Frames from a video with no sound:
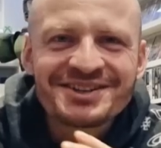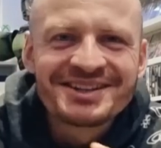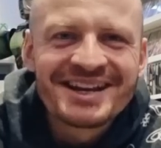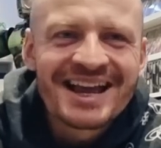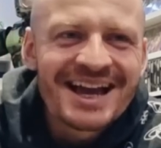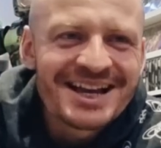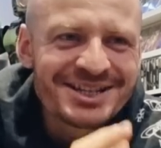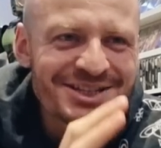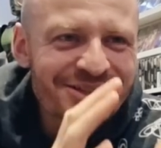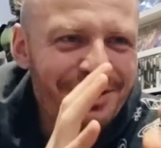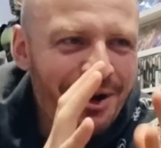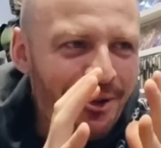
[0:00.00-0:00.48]
so
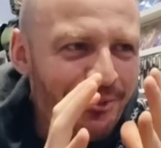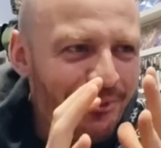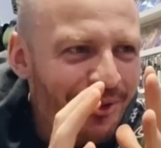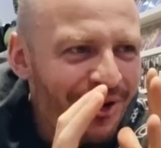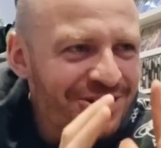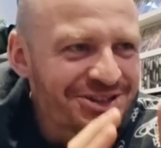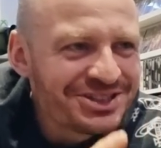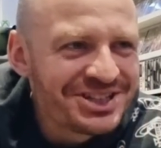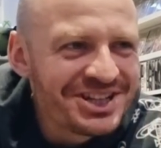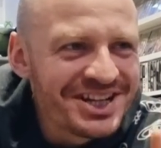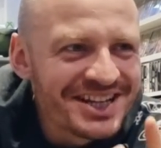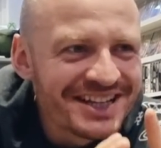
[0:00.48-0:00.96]
next up,
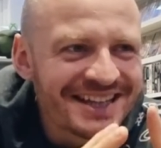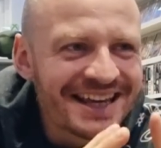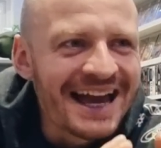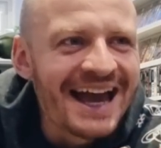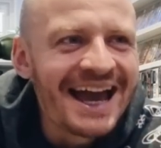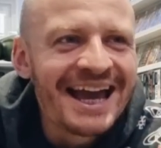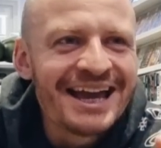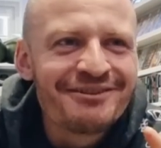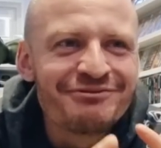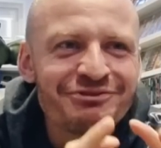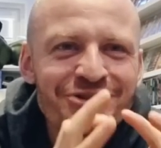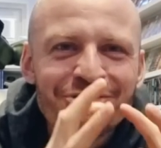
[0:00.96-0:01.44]
what do you
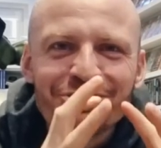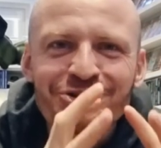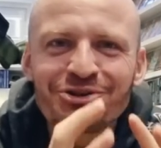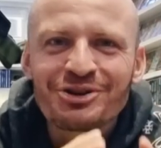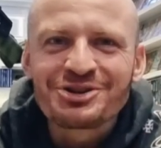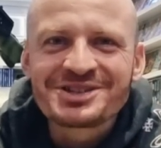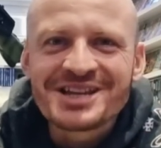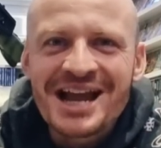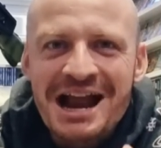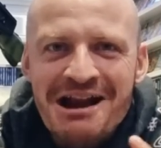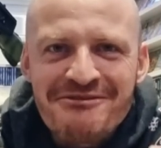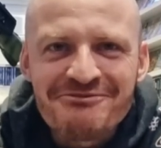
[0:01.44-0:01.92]
get if you
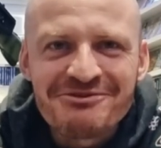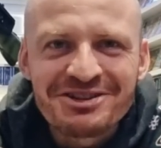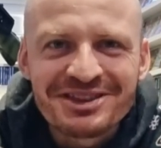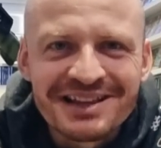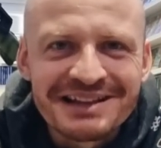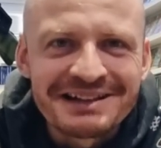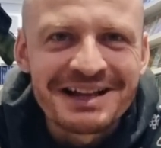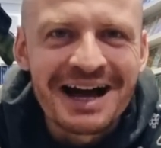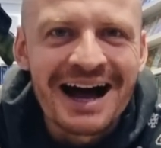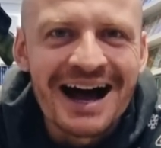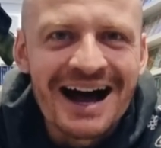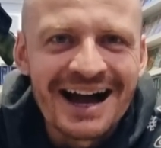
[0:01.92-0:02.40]
cross
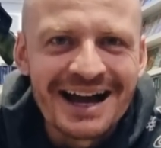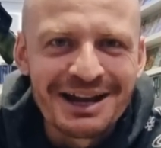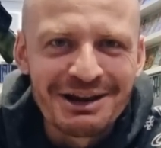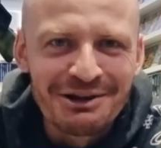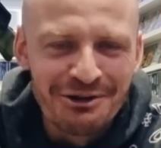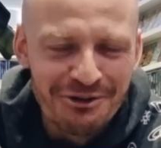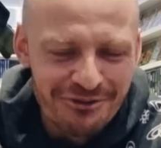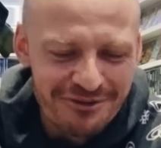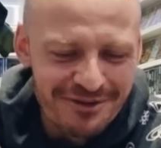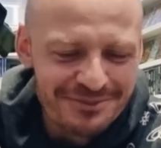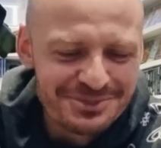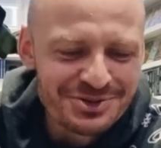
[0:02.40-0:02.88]
everything that I
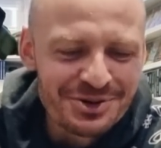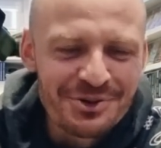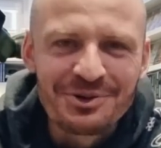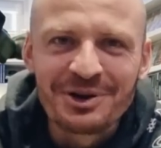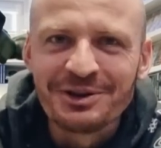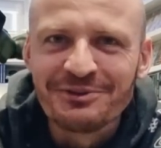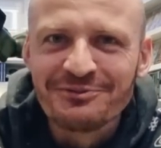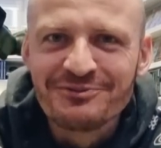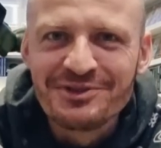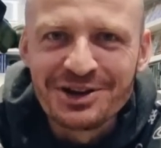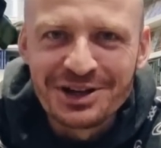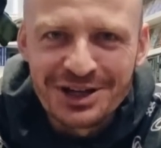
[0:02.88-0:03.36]
love? I'm
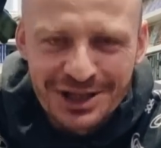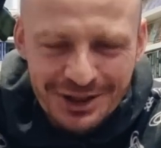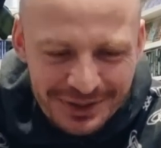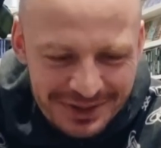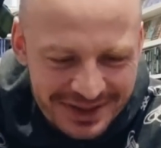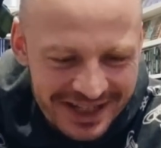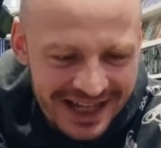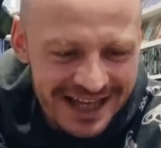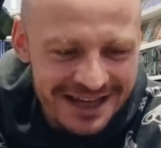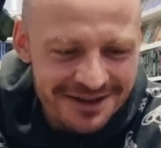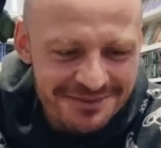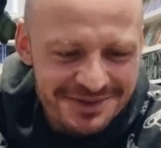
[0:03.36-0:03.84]
talking video
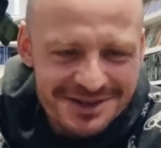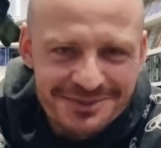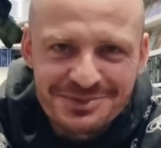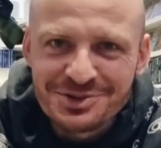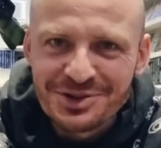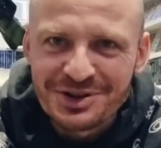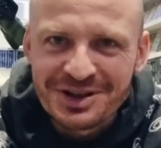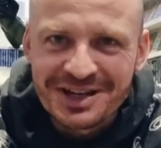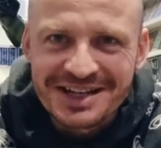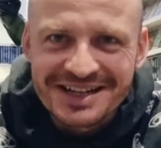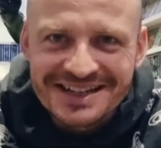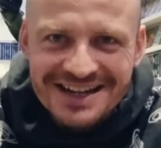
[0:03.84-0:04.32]
games, I'm
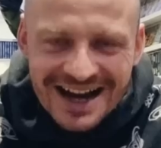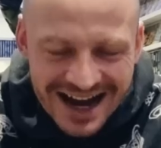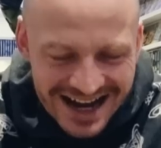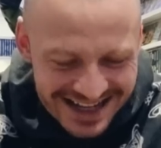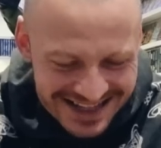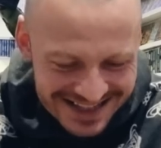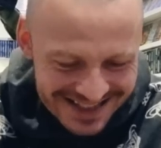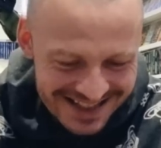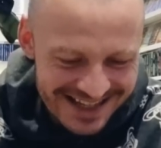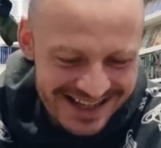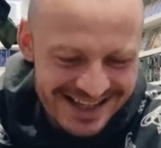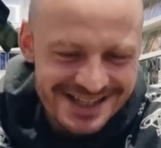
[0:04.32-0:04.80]
talking
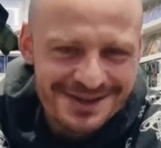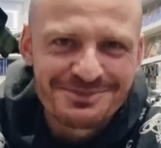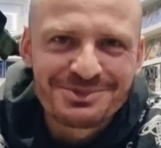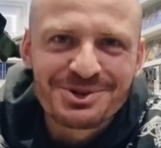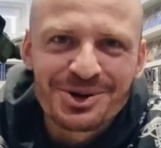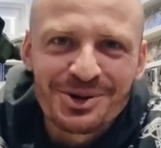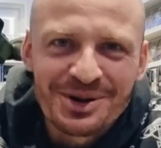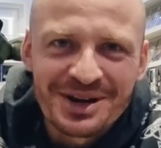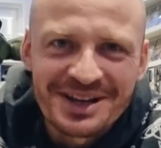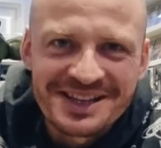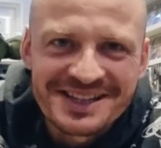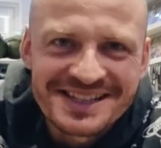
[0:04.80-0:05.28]
90s, I'm
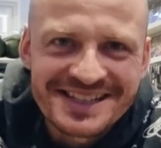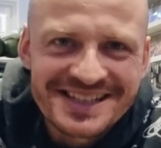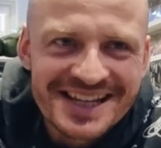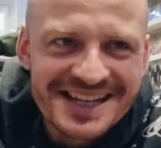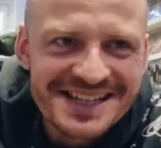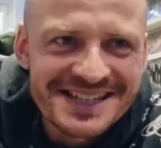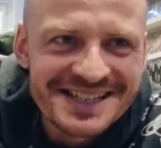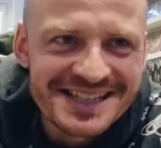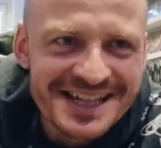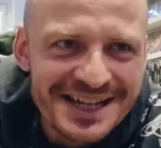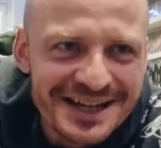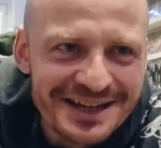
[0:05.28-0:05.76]
talking
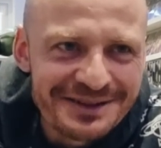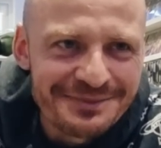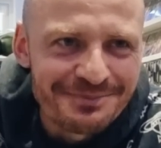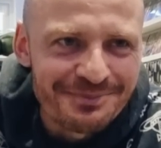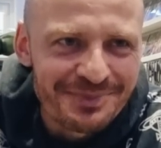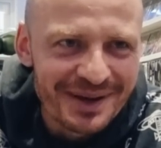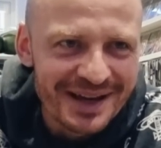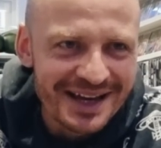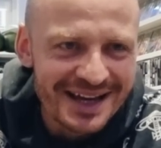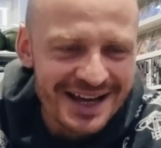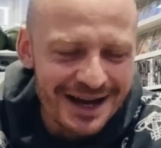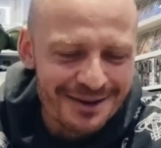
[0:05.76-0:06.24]

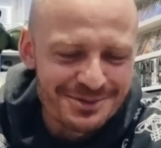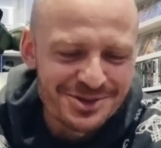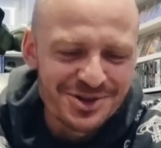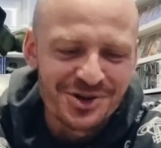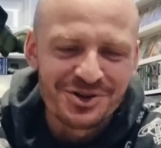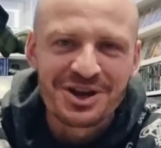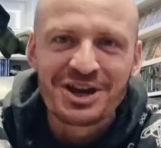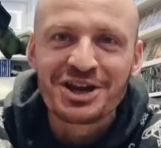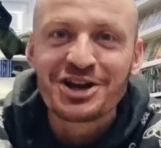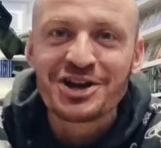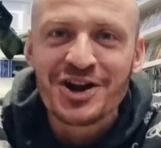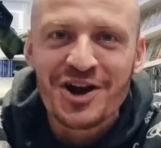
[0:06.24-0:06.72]
16-bit, I'm
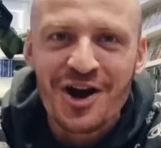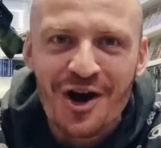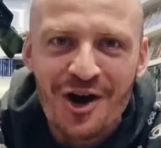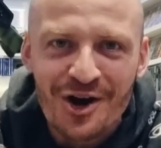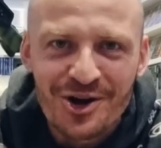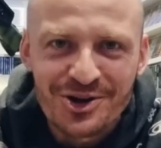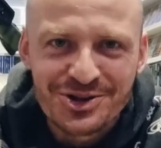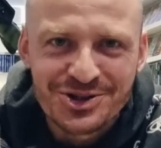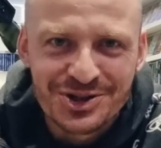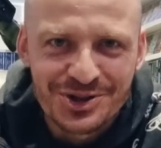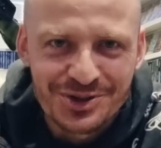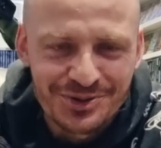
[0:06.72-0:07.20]
talking
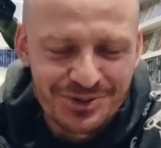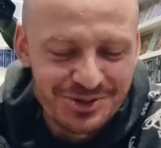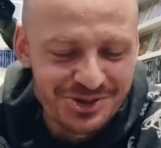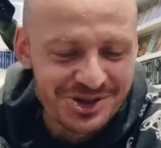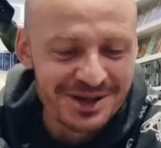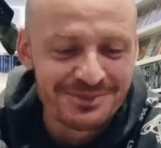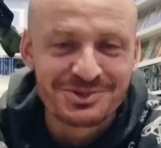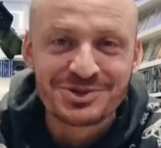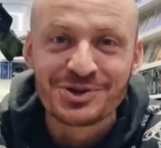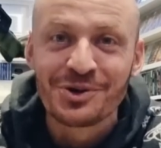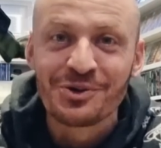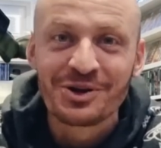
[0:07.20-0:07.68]
cartoons,
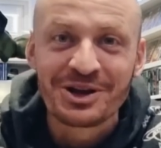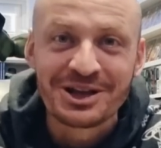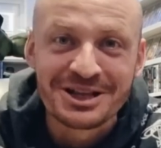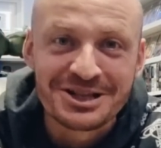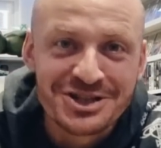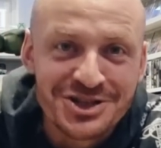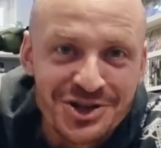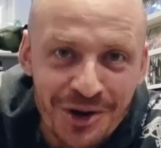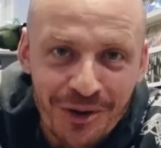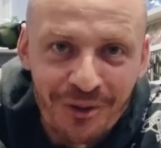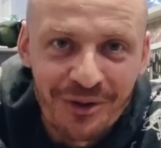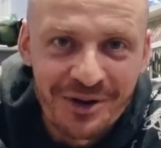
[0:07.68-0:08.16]
I'm talking
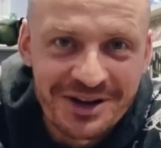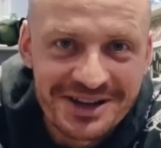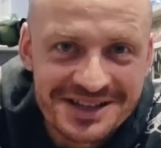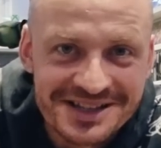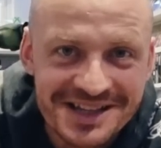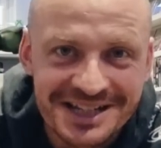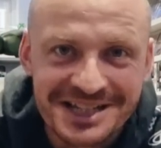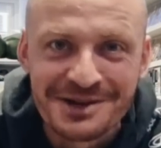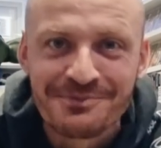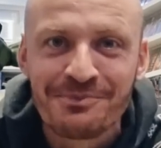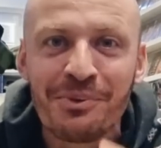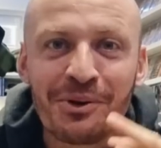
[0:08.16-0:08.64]
toys,
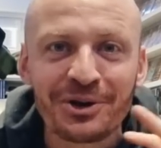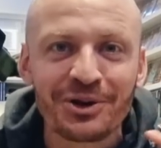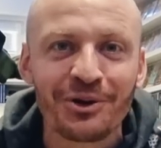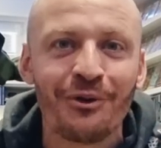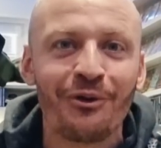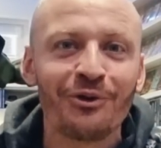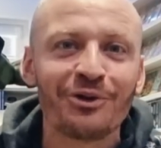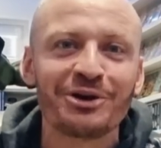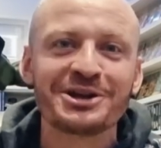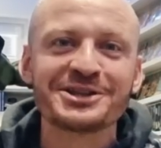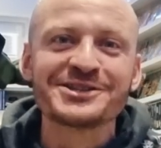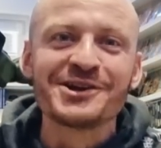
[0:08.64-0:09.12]
and you put it
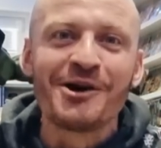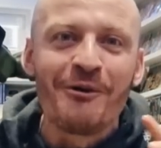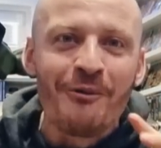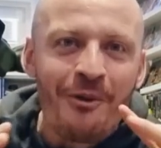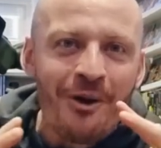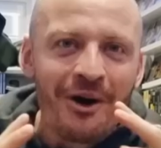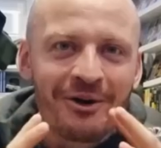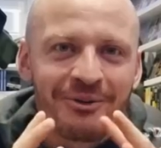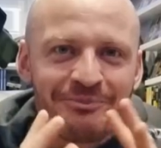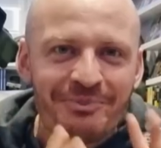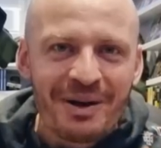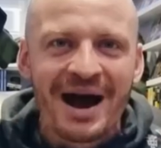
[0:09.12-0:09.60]
all into
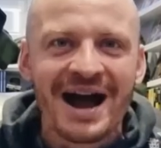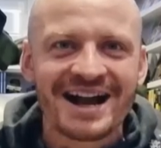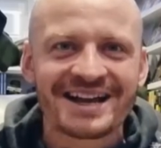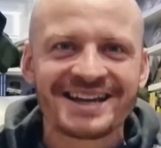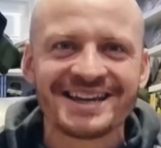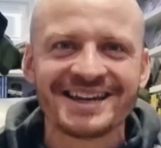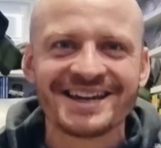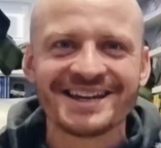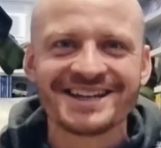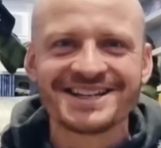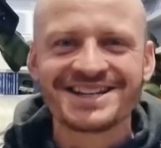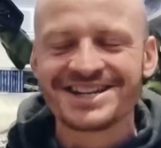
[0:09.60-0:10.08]
one
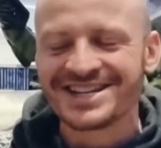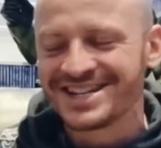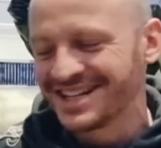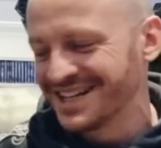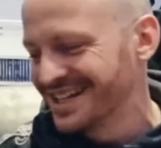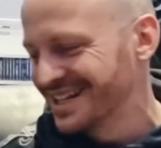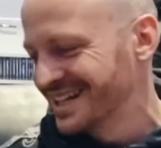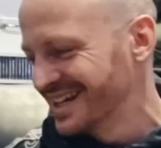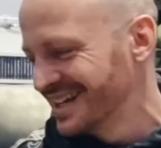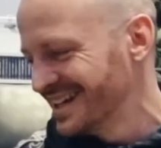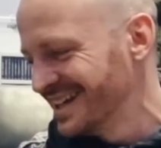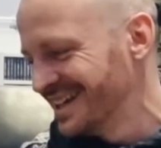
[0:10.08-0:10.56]
package,
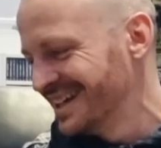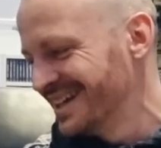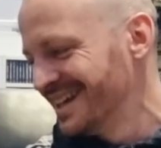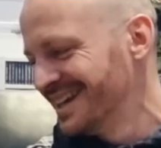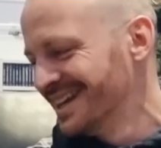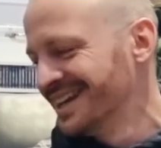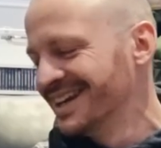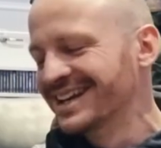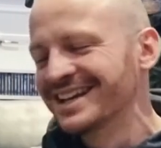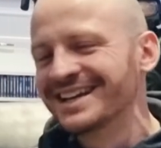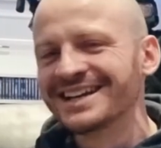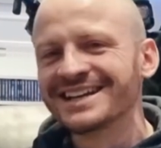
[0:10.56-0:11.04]

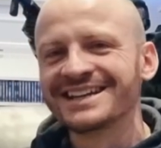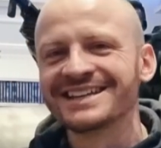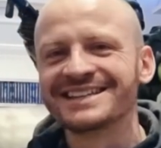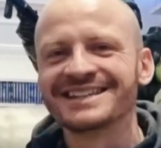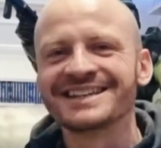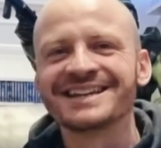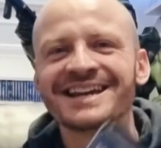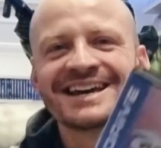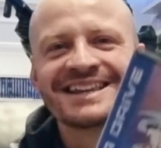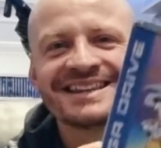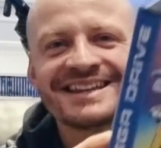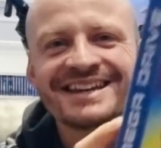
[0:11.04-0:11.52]

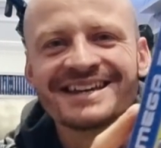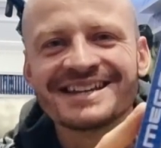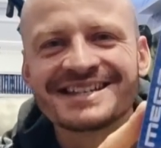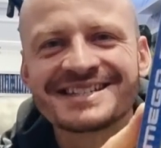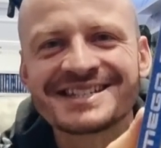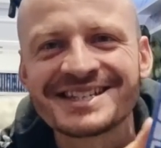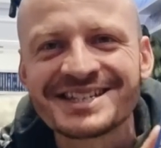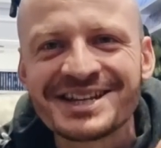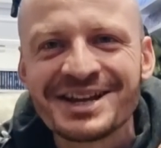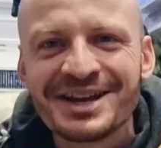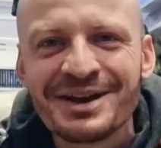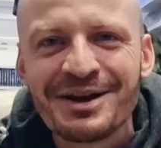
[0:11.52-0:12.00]
you get
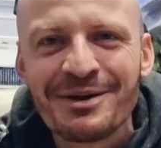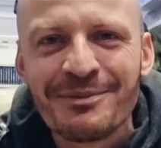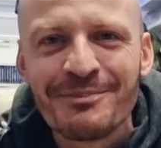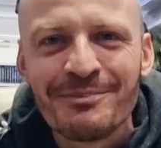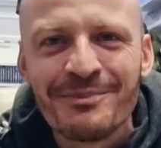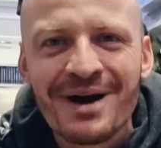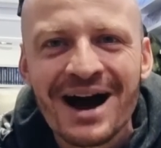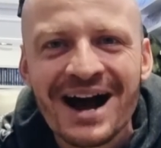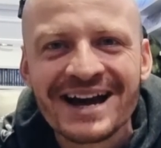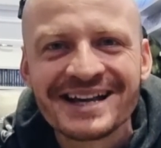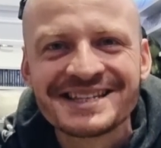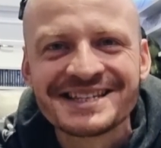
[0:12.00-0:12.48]
this.
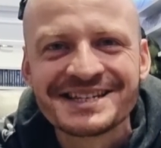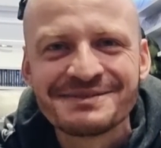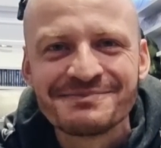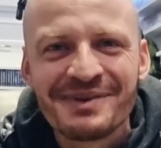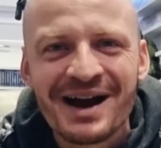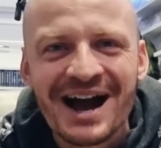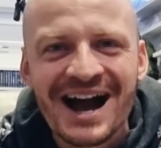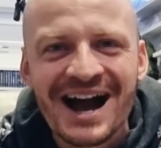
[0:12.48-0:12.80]
Mighty